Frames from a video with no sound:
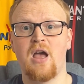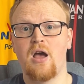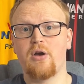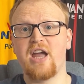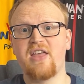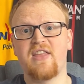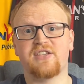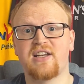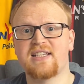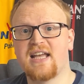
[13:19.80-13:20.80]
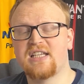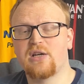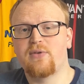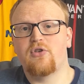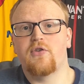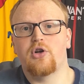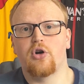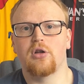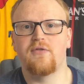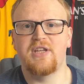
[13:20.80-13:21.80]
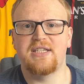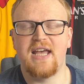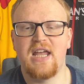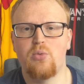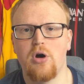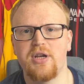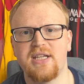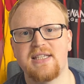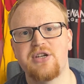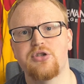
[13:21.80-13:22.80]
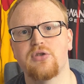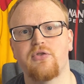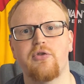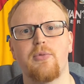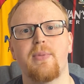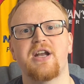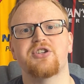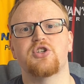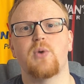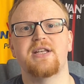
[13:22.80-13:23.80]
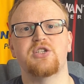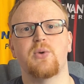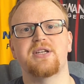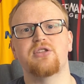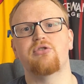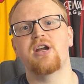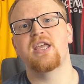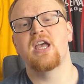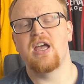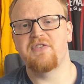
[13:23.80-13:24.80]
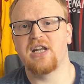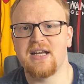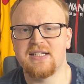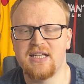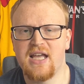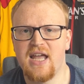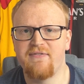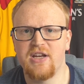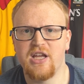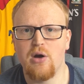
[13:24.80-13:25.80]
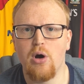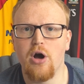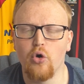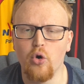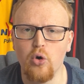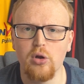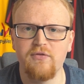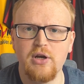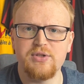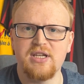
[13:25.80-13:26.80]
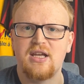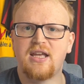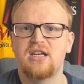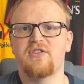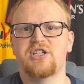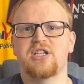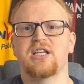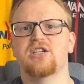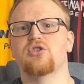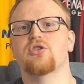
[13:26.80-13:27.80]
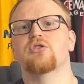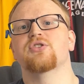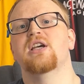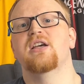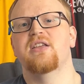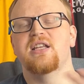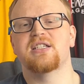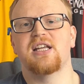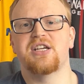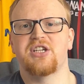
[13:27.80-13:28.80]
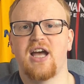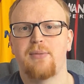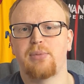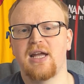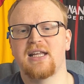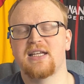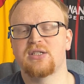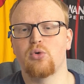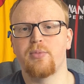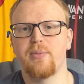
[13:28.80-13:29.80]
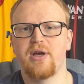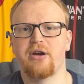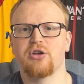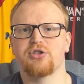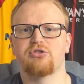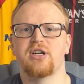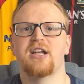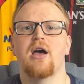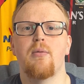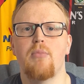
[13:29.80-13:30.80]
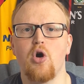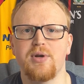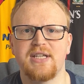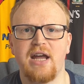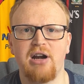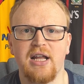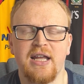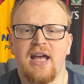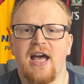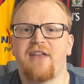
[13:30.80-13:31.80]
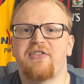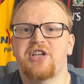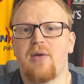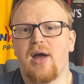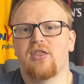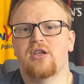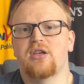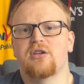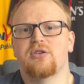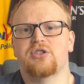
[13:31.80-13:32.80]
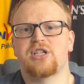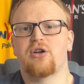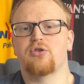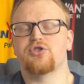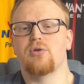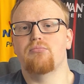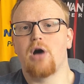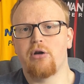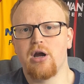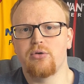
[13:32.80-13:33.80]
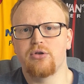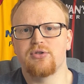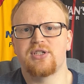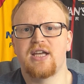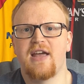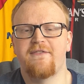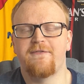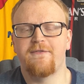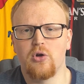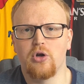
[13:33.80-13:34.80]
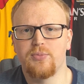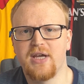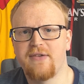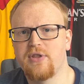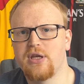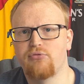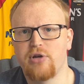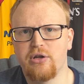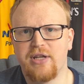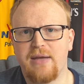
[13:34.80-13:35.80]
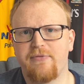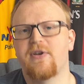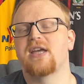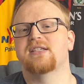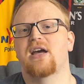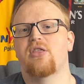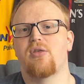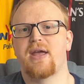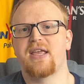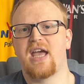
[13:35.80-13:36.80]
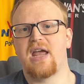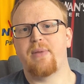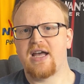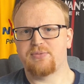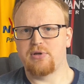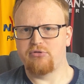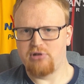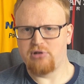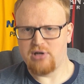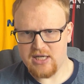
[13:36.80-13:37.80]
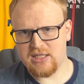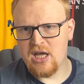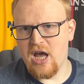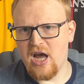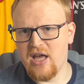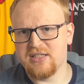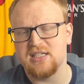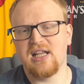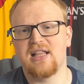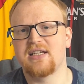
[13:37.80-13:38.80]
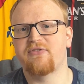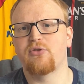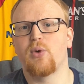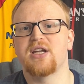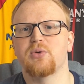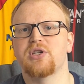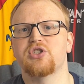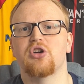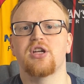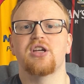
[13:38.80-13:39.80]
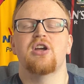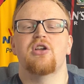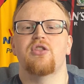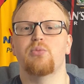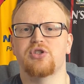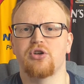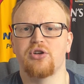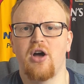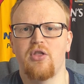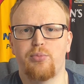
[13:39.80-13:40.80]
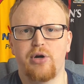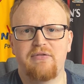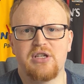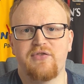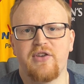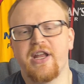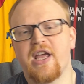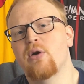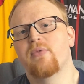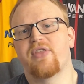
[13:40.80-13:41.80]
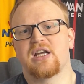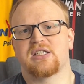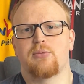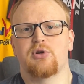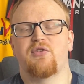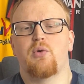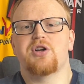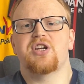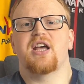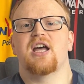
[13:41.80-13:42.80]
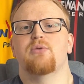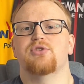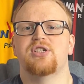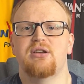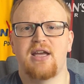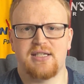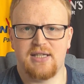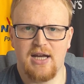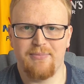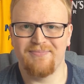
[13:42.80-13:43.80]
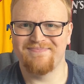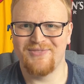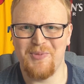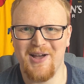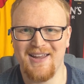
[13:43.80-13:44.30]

Okay then, that's fantastic. We've covered all of the day one essentials for Football Manager 2023. If you'd like to see a video on all of those individual installs, the installation guide playlist will be appearing on screen momentarily. And if you check back the channel tomorrow, you'll see a full update for the real name fix now that the main game has been released. It's a slightly different way to install it than was done on the previous video. But thanks so much for watching, and I will see you next time. Goodbye.